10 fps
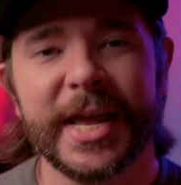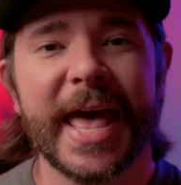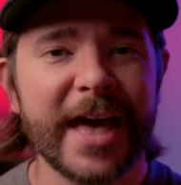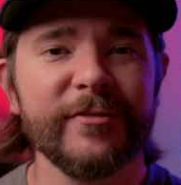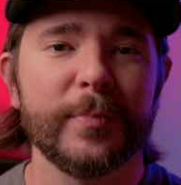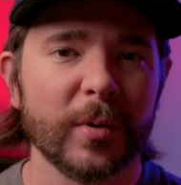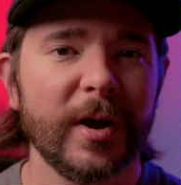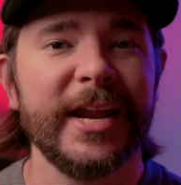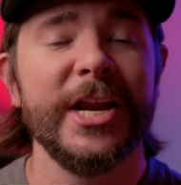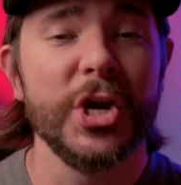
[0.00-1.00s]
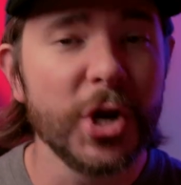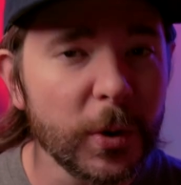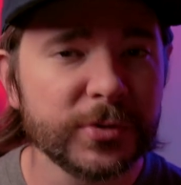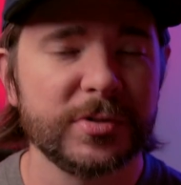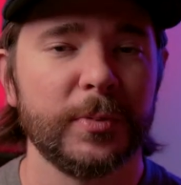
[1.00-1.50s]
have brought a
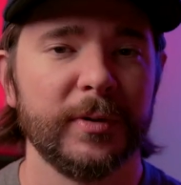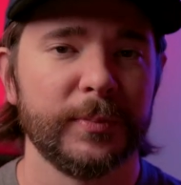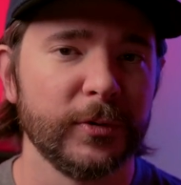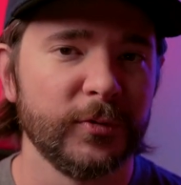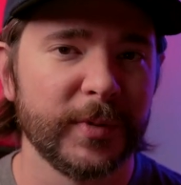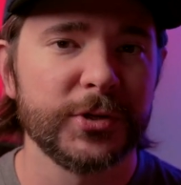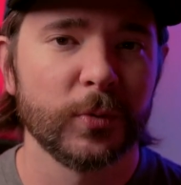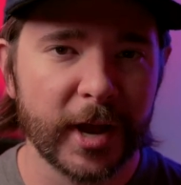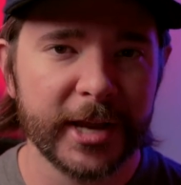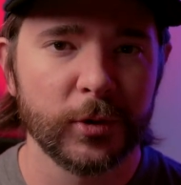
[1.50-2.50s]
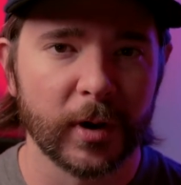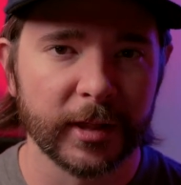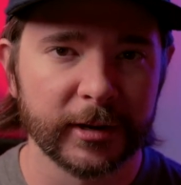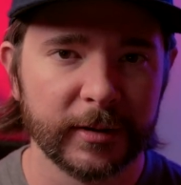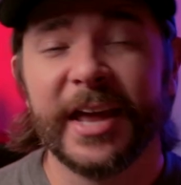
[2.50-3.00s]
noticeable improvement to ride quality.